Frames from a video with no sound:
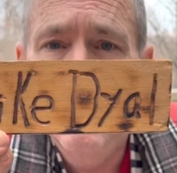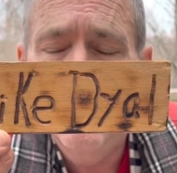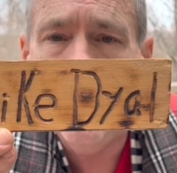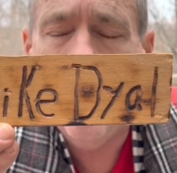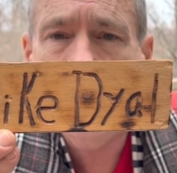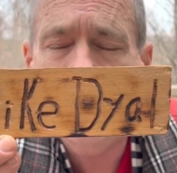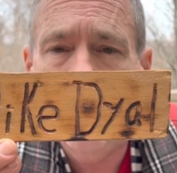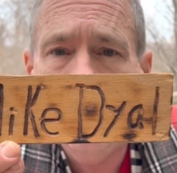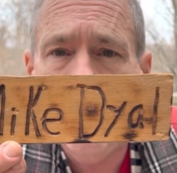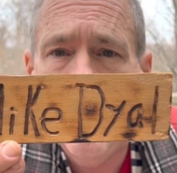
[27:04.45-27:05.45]
to
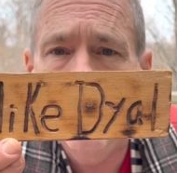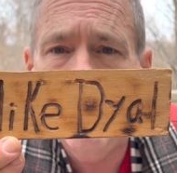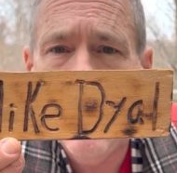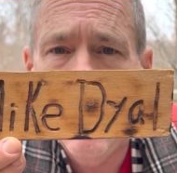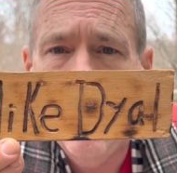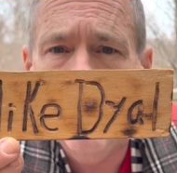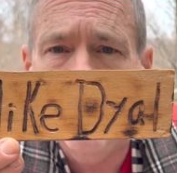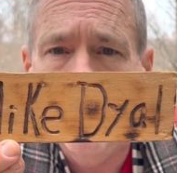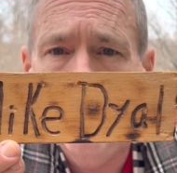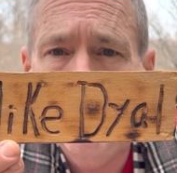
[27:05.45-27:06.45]
also follow my
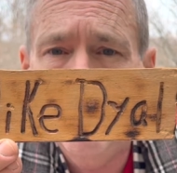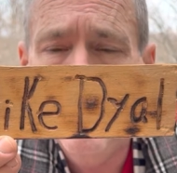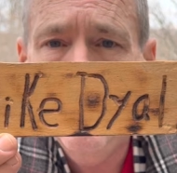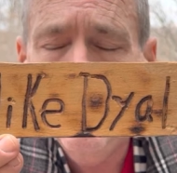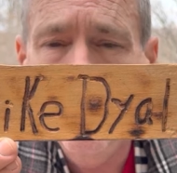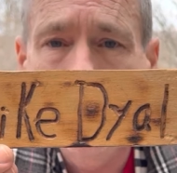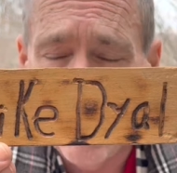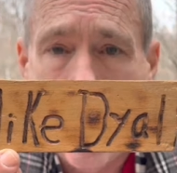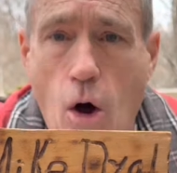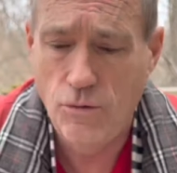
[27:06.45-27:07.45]
uncle, who's
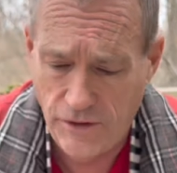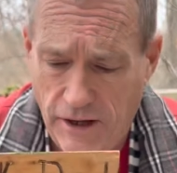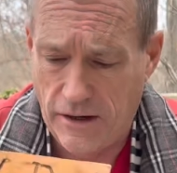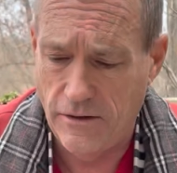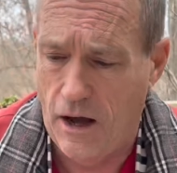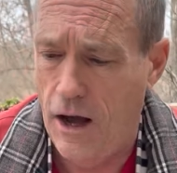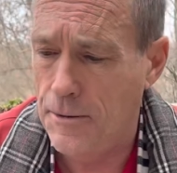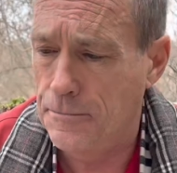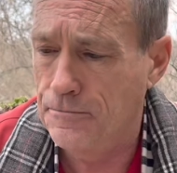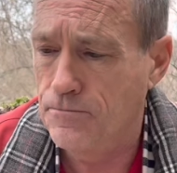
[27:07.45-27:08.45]
on TikTok,
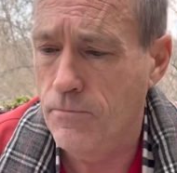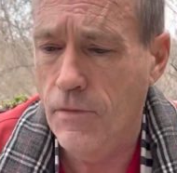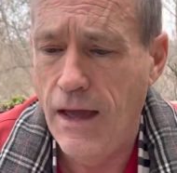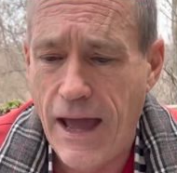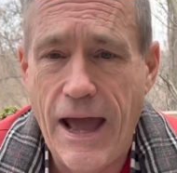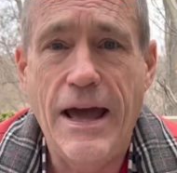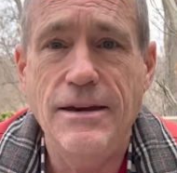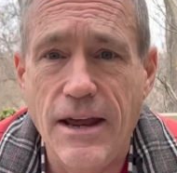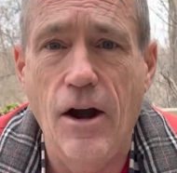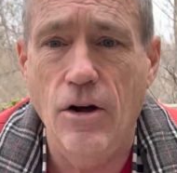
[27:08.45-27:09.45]

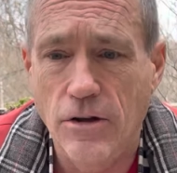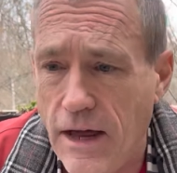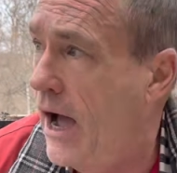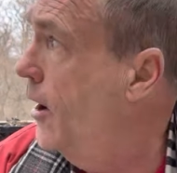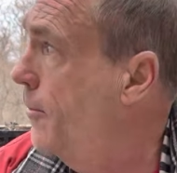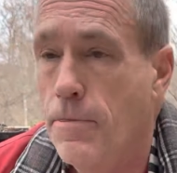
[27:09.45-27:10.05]
at Daryl Dyal.